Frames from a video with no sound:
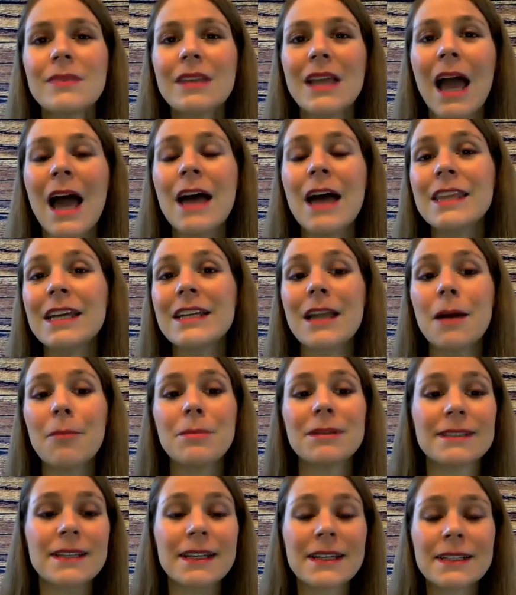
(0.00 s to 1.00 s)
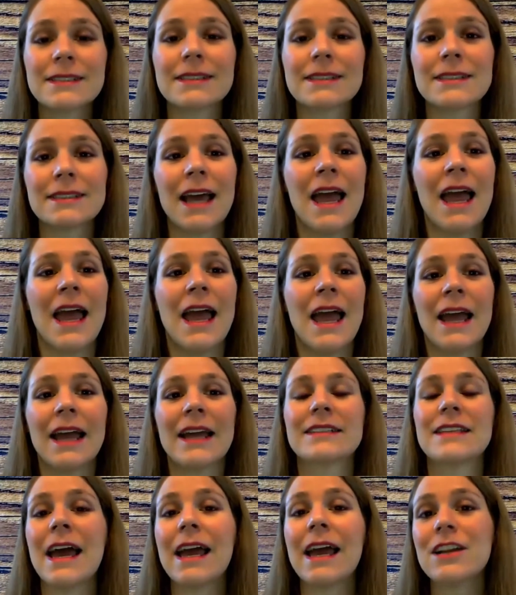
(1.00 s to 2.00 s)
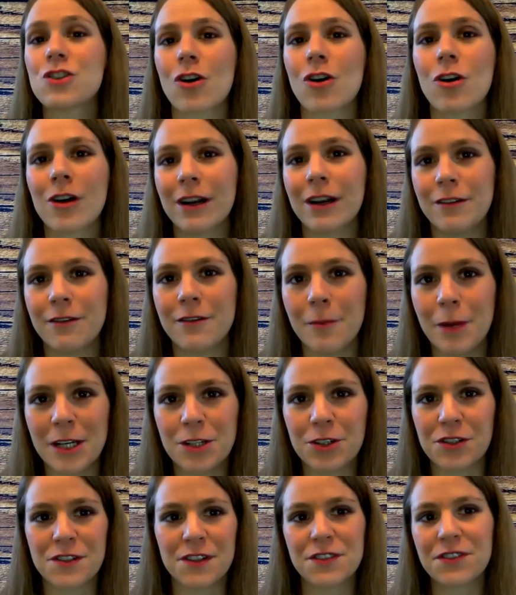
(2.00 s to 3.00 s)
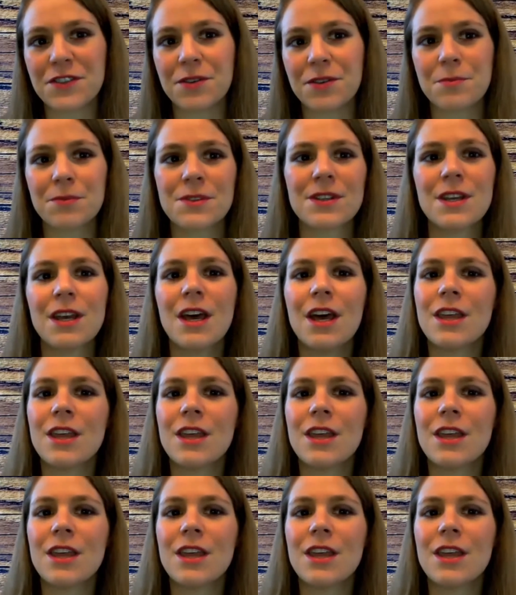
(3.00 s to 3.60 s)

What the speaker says: And then number 6 is HR information systems.